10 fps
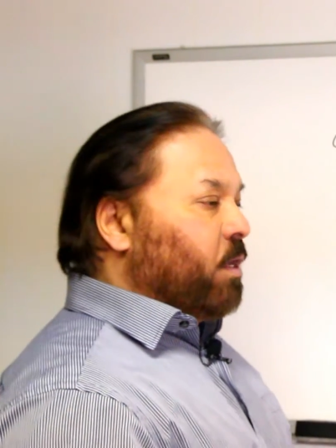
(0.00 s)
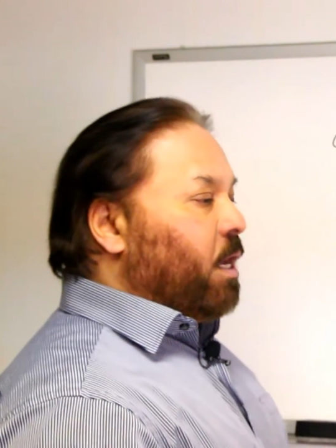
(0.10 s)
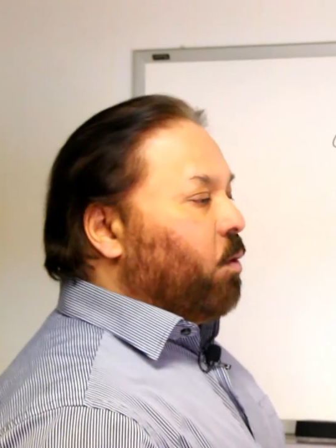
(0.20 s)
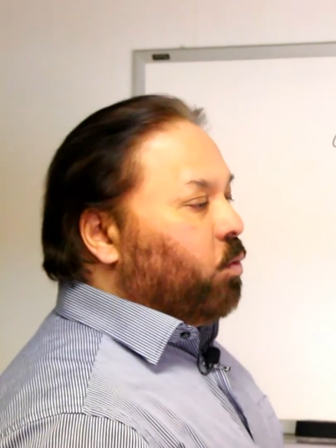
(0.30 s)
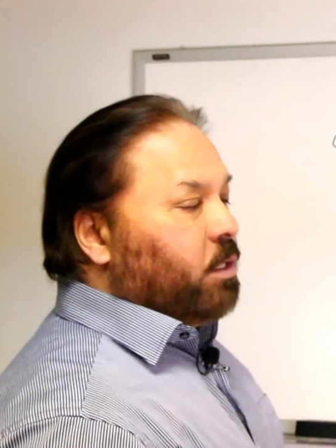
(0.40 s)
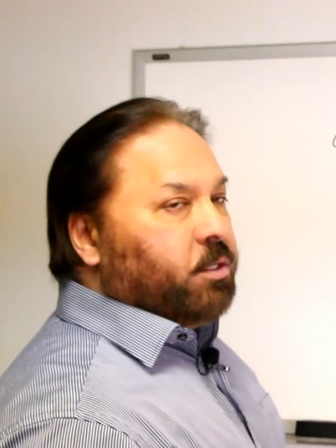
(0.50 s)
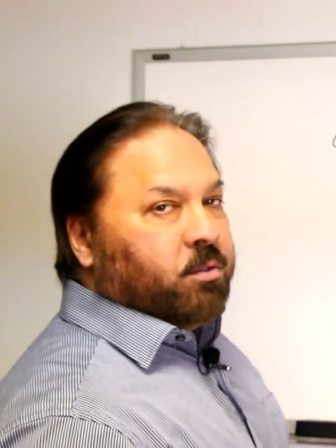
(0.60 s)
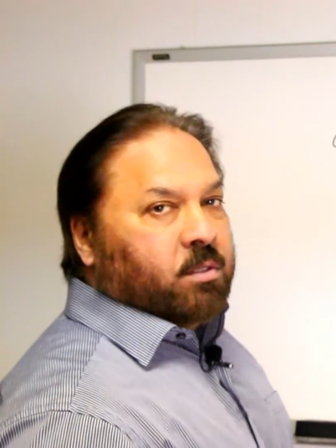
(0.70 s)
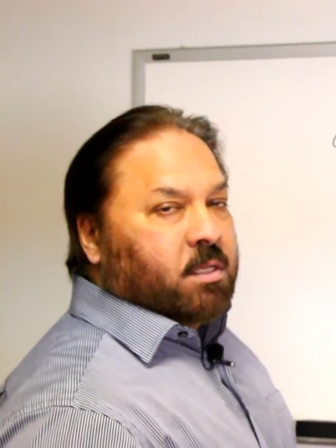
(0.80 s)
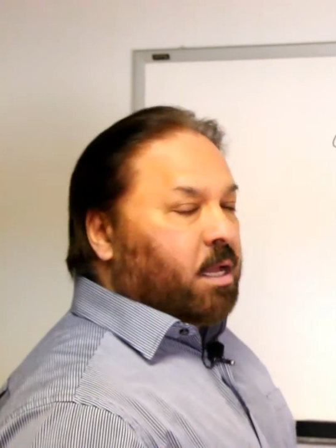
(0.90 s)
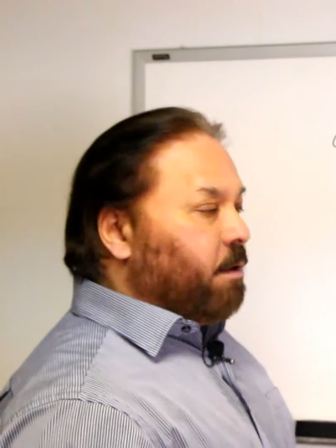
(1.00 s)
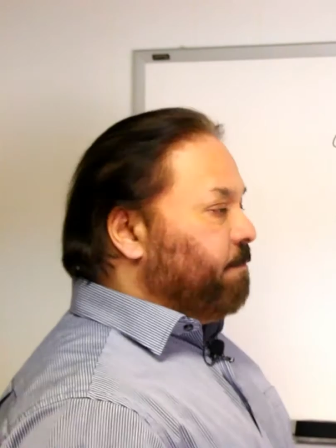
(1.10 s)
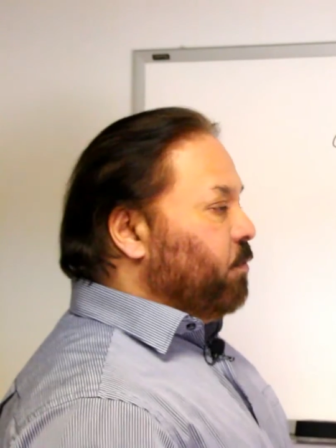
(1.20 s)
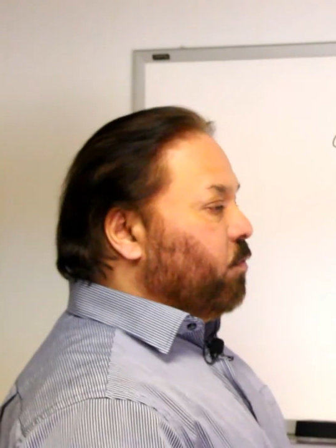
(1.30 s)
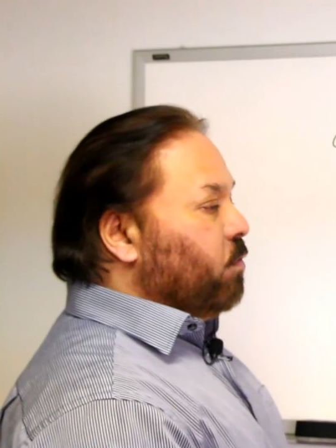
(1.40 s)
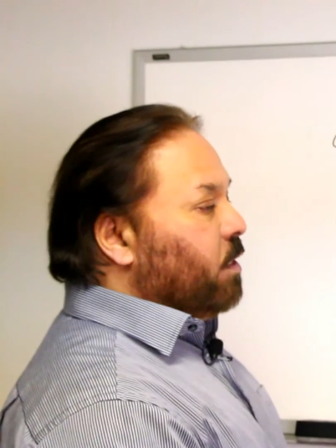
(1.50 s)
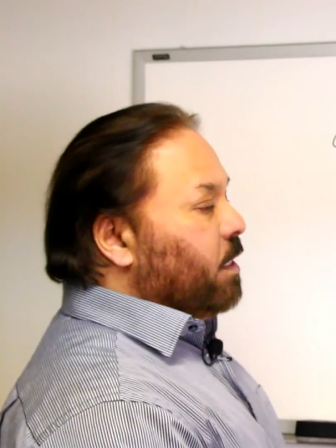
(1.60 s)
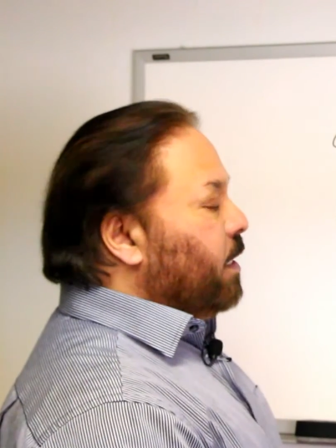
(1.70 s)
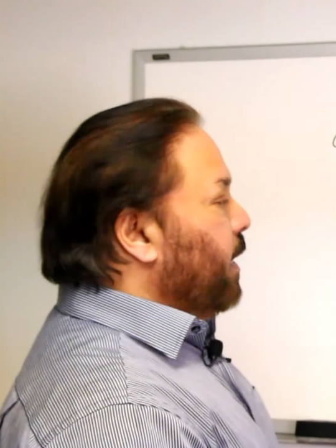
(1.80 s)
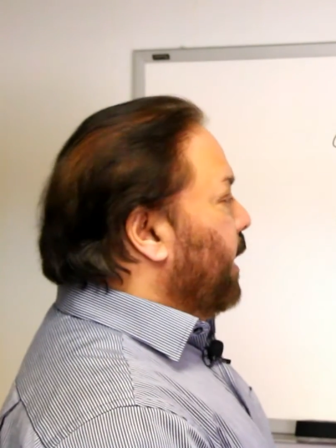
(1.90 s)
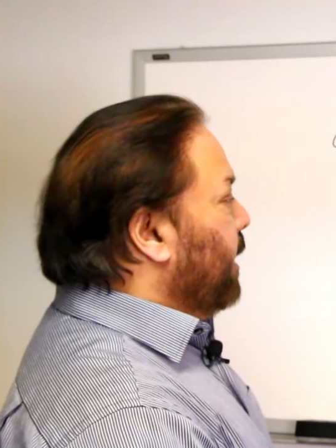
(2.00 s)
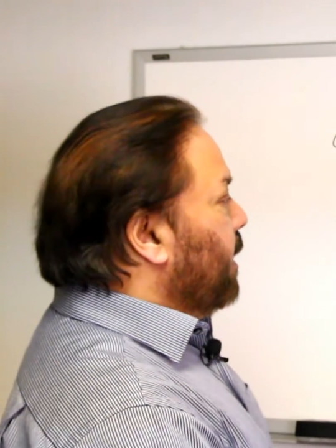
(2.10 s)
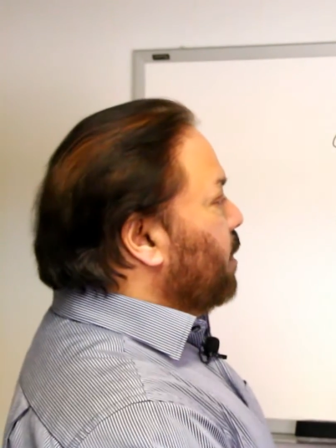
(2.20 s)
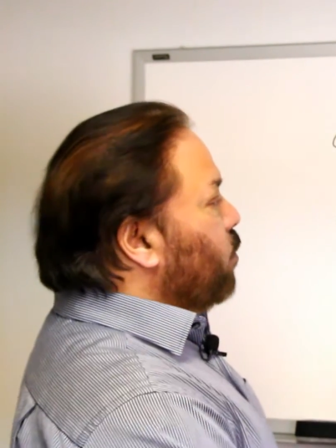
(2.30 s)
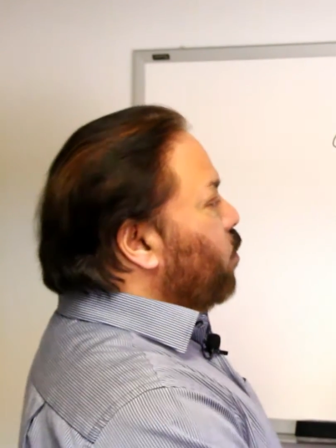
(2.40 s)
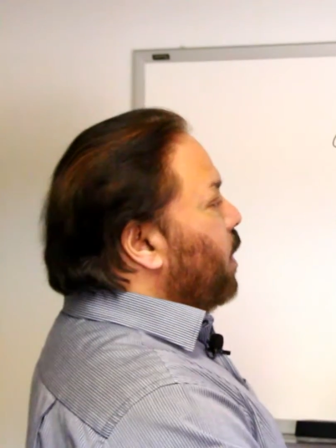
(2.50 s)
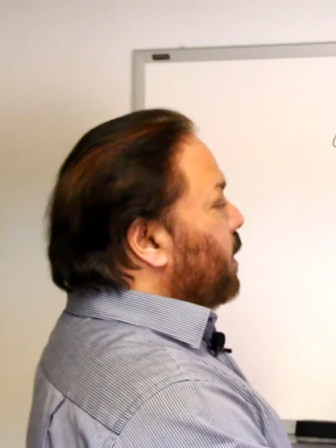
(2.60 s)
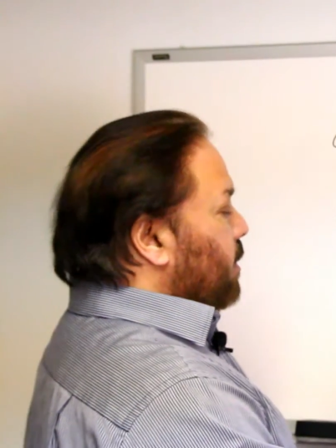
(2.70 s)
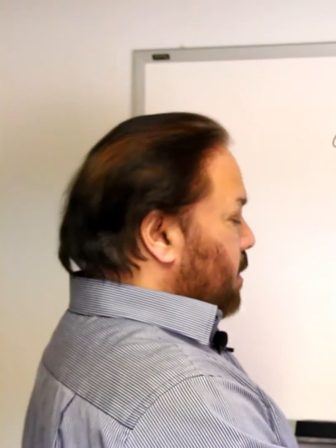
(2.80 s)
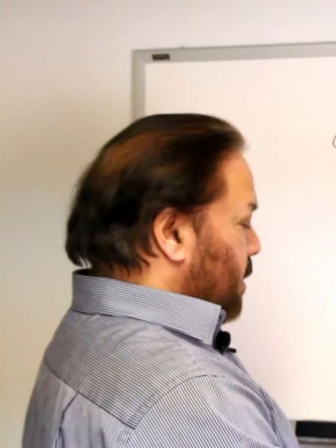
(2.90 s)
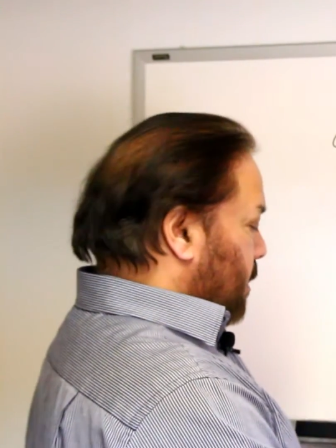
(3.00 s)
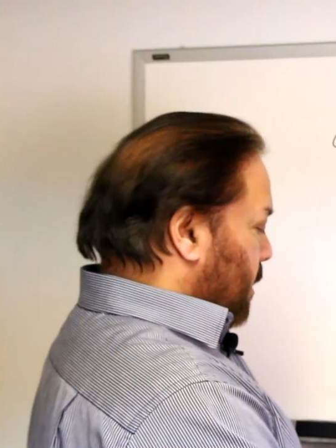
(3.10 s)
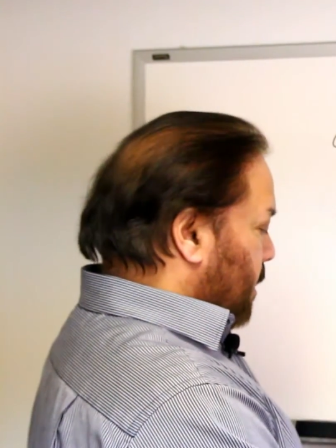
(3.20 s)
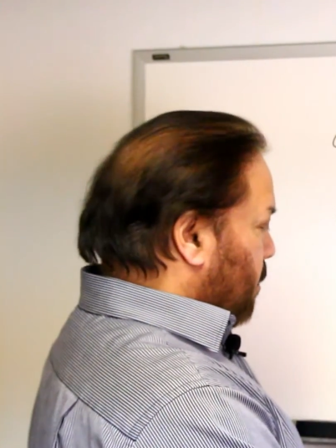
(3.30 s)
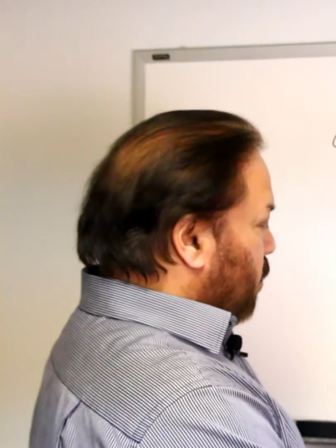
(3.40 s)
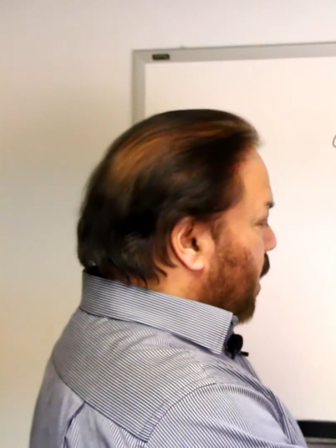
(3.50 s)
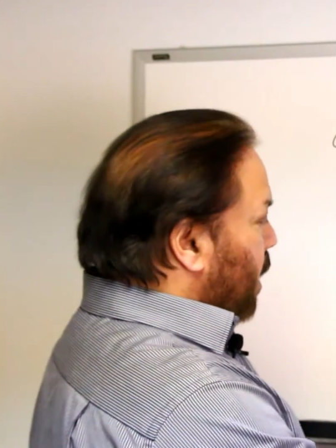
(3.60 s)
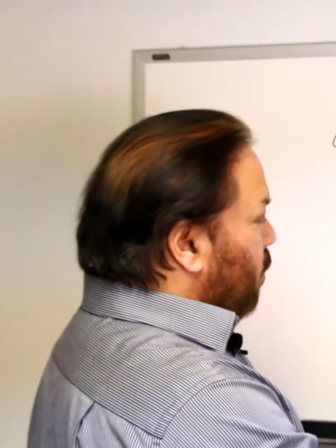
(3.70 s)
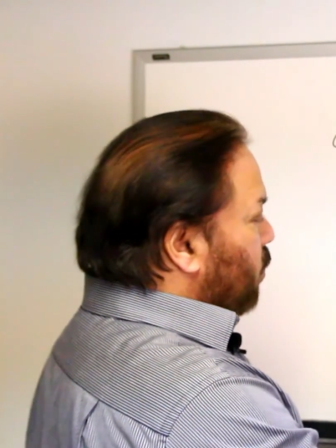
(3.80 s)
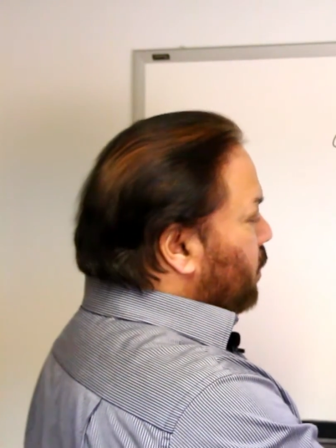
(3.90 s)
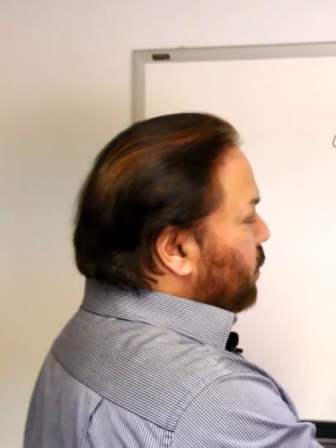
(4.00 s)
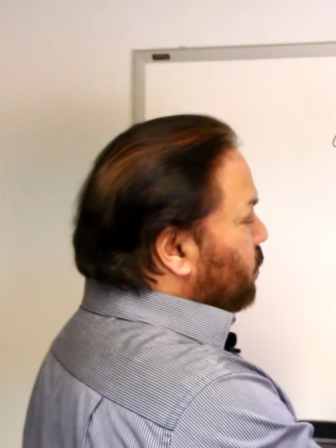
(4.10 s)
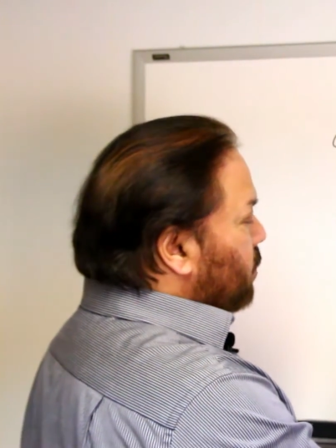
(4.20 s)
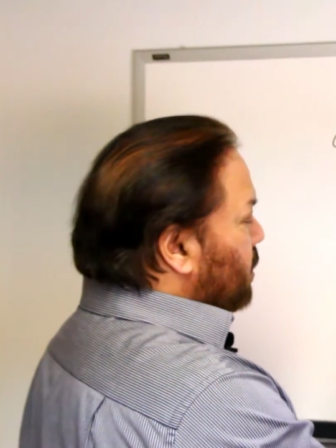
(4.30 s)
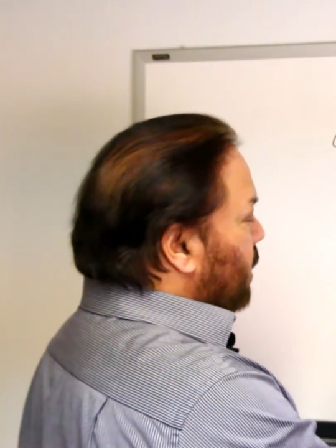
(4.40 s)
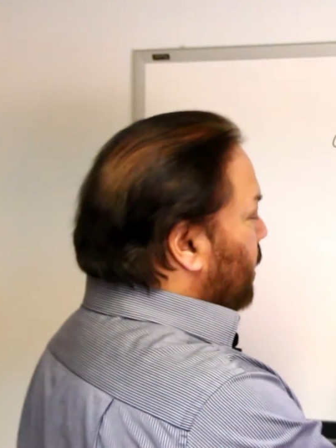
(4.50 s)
I will use a few. Another one, I will use